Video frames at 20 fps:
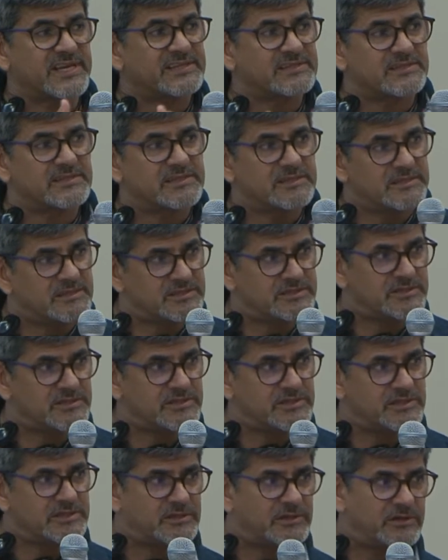that
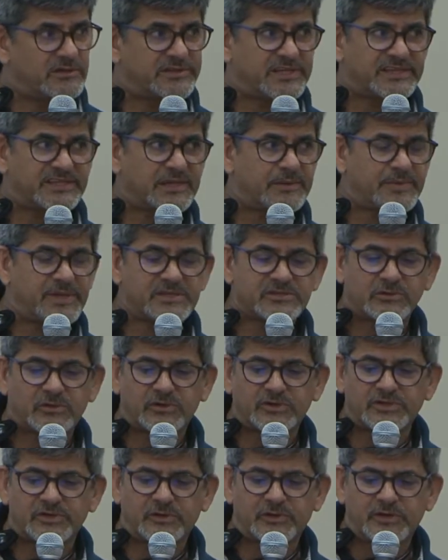in a database
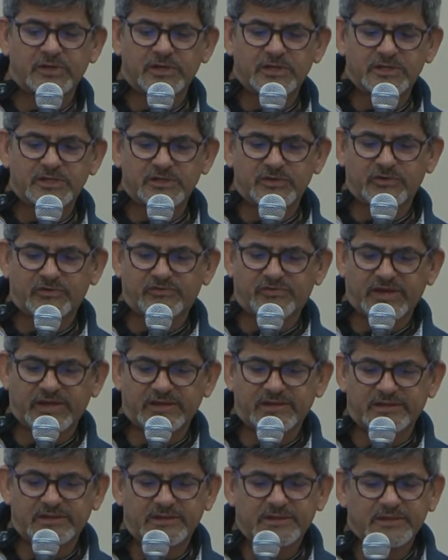or in a
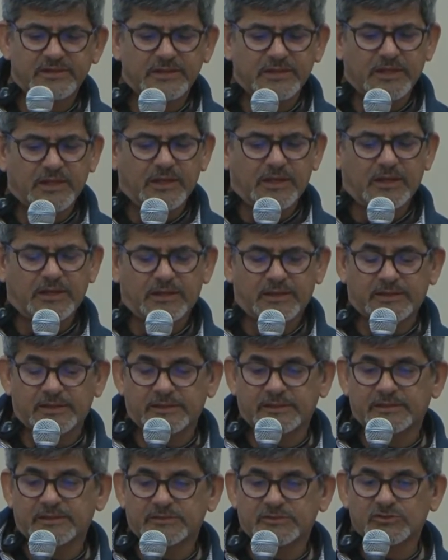file.
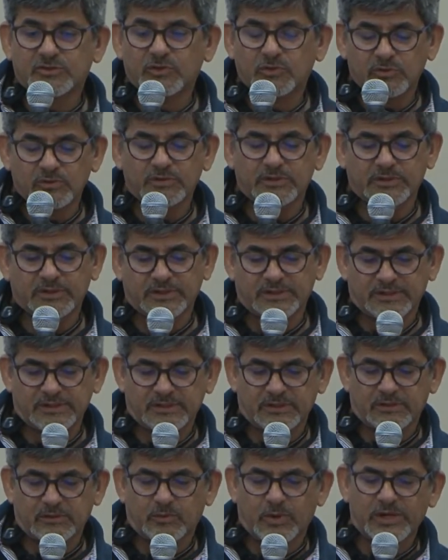So
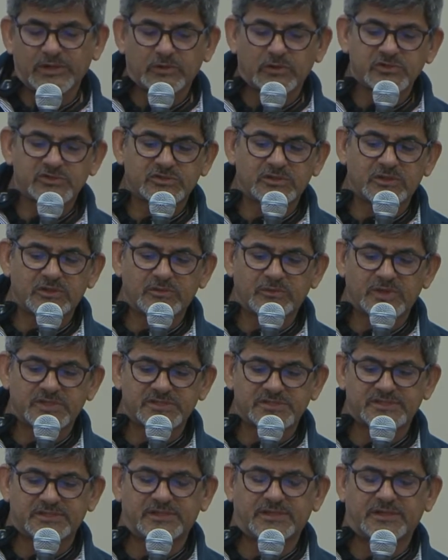one roster
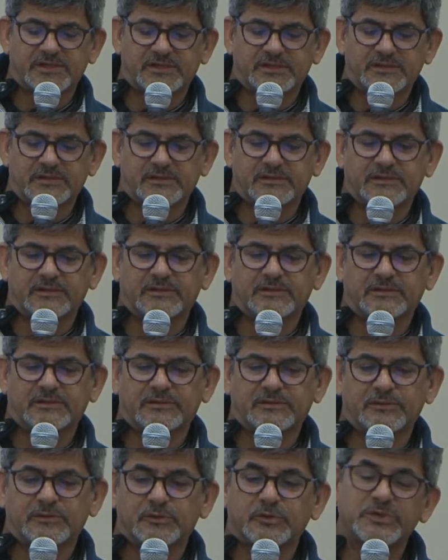was
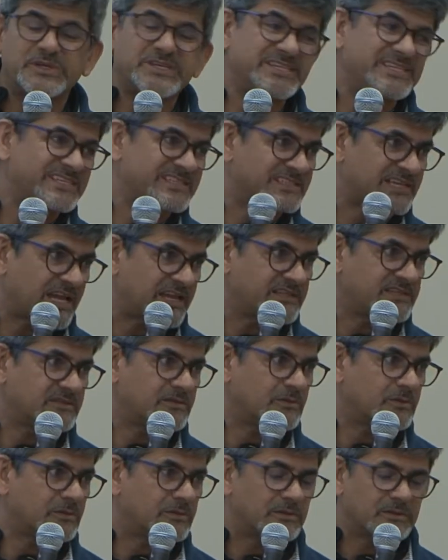redesigned,
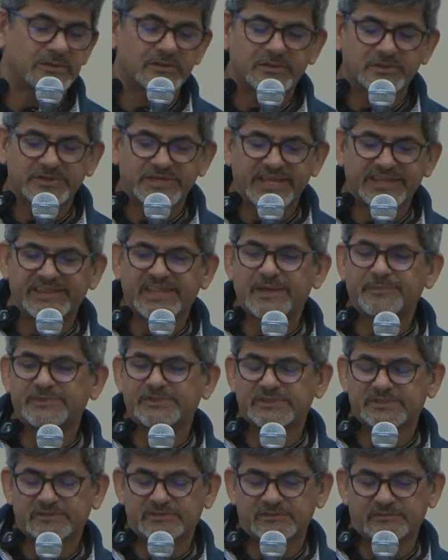
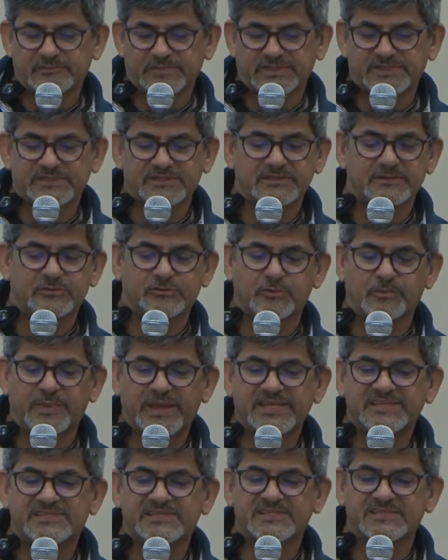readapted, but the
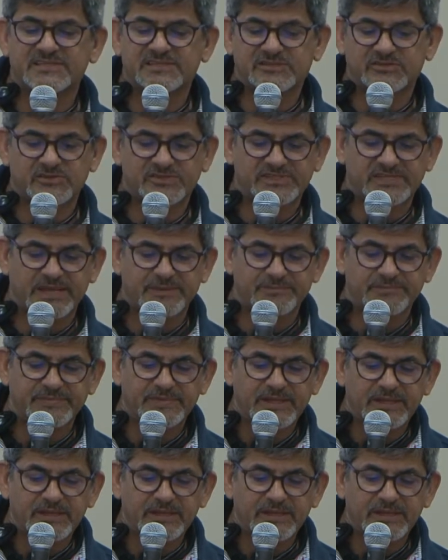basis is the same.